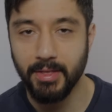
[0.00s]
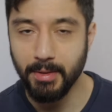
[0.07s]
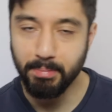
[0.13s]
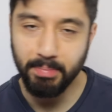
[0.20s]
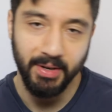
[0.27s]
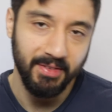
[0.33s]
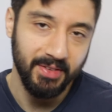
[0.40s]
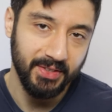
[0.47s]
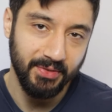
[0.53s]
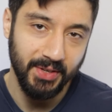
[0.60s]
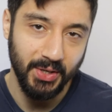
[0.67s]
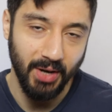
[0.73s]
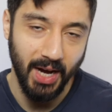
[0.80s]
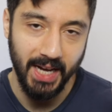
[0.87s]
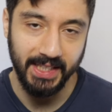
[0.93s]
The previous
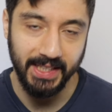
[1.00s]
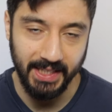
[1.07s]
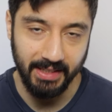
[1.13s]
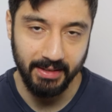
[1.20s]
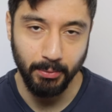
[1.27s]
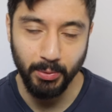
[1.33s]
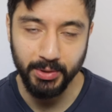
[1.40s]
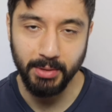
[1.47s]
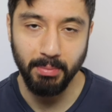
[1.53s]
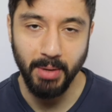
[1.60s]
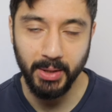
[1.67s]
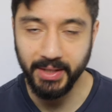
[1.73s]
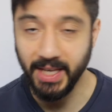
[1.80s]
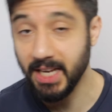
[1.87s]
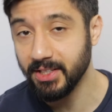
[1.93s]
video I did was
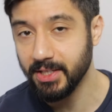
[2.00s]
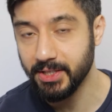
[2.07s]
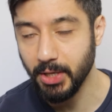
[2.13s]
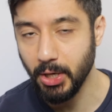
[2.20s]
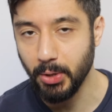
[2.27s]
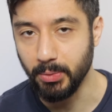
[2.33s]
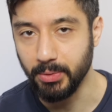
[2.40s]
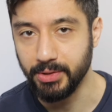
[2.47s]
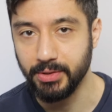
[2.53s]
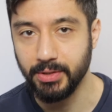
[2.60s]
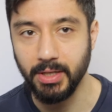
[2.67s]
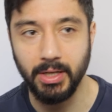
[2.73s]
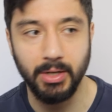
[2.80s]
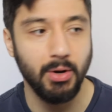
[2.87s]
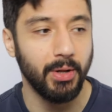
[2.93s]
about Candace
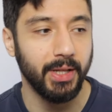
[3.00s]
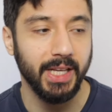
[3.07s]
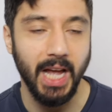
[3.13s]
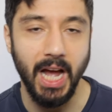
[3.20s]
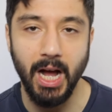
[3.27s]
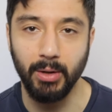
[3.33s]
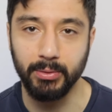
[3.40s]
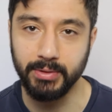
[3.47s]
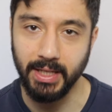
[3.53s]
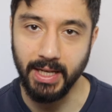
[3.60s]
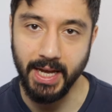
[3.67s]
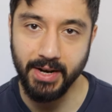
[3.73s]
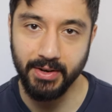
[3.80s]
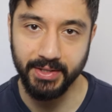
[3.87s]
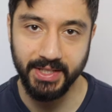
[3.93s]
Owens calling
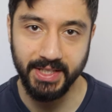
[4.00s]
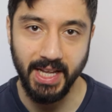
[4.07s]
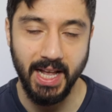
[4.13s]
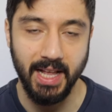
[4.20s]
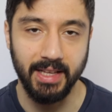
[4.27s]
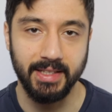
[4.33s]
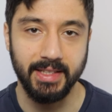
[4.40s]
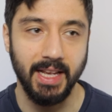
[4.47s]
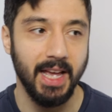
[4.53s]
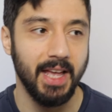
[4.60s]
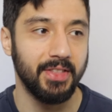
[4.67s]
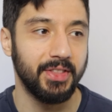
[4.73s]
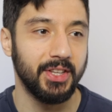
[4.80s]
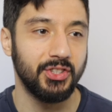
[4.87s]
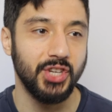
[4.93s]
out hairstyles
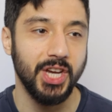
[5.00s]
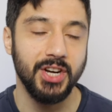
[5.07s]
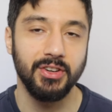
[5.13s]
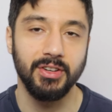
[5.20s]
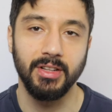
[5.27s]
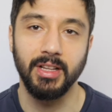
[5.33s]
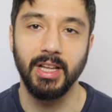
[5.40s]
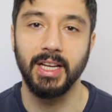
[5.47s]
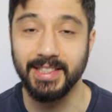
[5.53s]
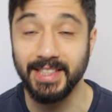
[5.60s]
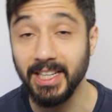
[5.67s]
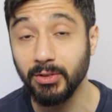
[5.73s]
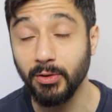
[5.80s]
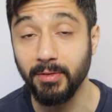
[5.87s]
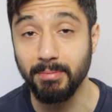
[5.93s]
and the general
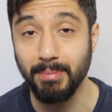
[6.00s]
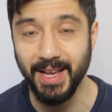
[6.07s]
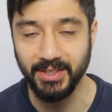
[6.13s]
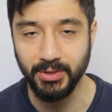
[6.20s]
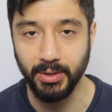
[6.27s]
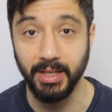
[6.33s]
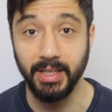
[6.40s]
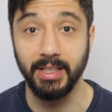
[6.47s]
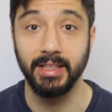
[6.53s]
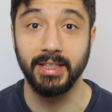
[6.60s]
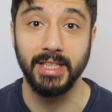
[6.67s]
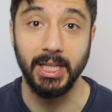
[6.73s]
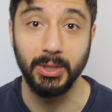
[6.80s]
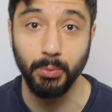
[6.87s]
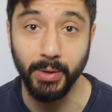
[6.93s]
state of masculinity
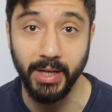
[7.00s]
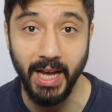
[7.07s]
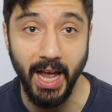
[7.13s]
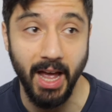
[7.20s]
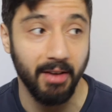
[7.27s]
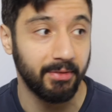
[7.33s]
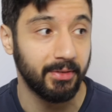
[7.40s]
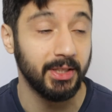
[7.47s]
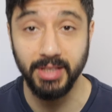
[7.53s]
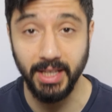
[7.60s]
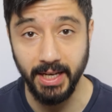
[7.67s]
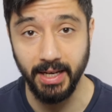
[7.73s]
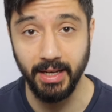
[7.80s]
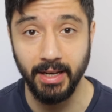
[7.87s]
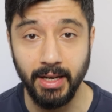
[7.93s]
that we have
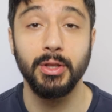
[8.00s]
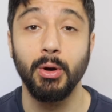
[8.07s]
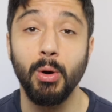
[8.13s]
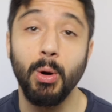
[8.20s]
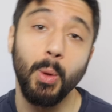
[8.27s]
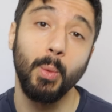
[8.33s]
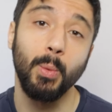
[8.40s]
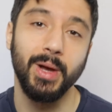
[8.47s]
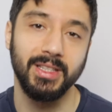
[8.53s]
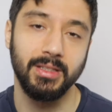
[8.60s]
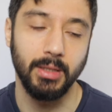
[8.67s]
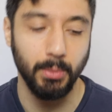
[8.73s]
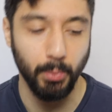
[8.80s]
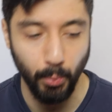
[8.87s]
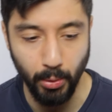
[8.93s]
today in the whole
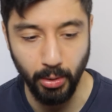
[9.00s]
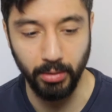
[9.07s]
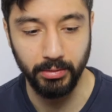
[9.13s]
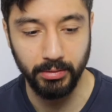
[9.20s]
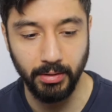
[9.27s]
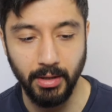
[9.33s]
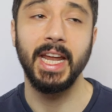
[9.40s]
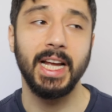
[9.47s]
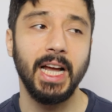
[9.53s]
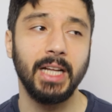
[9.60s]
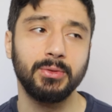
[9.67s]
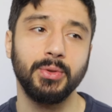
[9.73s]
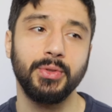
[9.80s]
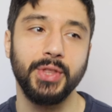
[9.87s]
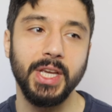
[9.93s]
Western world. And I
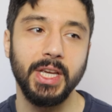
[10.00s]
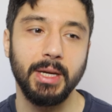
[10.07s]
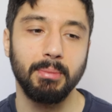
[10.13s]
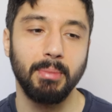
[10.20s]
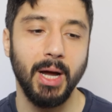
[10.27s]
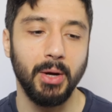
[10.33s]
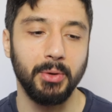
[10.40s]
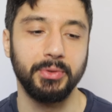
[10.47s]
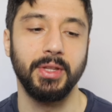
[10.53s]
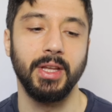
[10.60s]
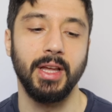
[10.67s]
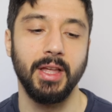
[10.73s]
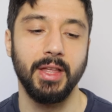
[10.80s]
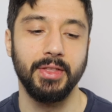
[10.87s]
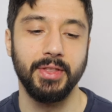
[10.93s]
got to think about
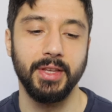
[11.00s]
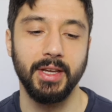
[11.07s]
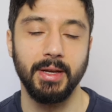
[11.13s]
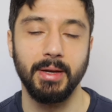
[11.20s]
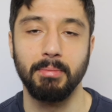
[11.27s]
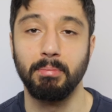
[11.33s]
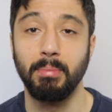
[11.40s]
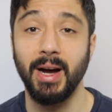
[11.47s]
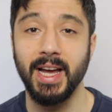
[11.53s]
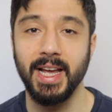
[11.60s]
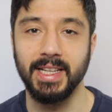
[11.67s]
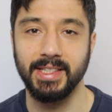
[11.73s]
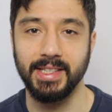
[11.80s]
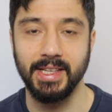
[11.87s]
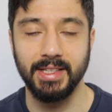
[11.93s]
uh, the
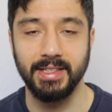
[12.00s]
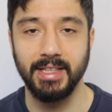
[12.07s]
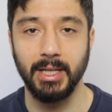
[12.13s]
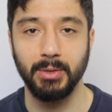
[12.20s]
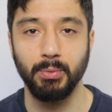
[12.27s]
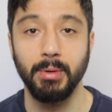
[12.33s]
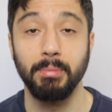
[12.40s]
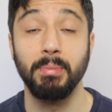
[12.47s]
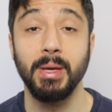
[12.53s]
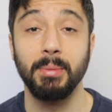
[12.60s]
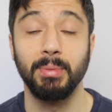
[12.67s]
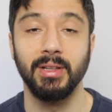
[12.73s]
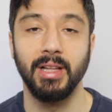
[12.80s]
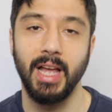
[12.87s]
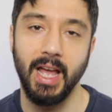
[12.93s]
biases that we
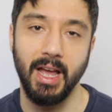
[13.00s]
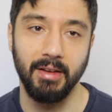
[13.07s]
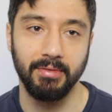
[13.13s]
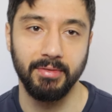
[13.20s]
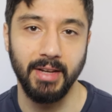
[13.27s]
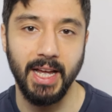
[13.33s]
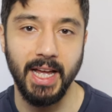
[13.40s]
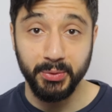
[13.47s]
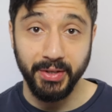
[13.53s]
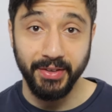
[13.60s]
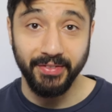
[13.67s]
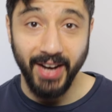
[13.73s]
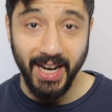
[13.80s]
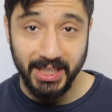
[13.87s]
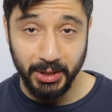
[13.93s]
people have, how
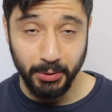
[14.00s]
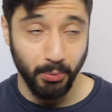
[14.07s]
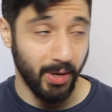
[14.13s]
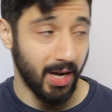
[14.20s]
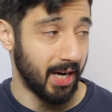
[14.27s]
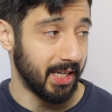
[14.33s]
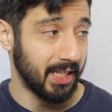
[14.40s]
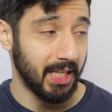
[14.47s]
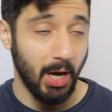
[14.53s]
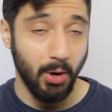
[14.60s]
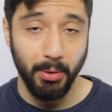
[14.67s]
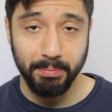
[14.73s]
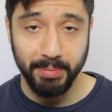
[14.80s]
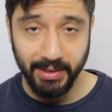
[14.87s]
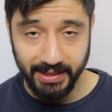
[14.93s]
divided we are in
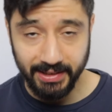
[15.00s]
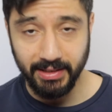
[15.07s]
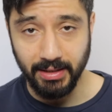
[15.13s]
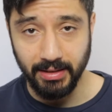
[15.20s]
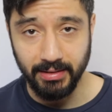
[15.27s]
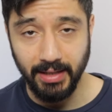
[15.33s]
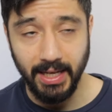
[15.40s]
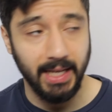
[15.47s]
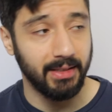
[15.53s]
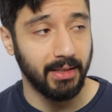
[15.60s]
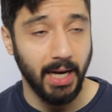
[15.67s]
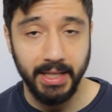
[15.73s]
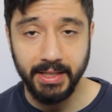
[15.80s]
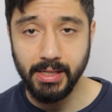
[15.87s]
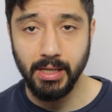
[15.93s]
our political
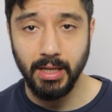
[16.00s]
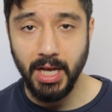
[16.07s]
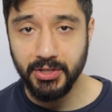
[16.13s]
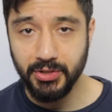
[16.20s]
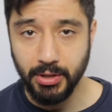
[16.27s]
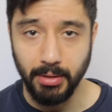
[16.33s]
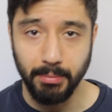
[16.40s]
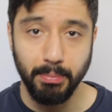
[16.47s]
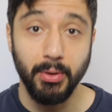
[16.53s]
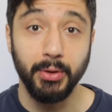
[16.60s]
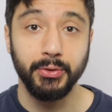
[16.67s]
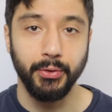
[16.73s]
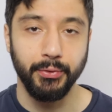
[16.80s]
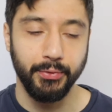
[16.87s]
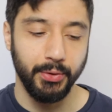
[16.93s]
and ideological
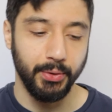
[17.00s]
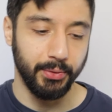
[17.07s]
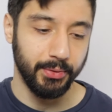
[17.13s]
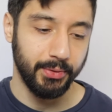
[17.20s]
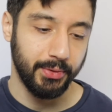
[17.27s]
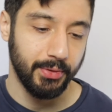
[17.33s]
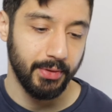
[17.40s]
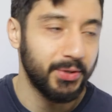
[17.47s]
point of views.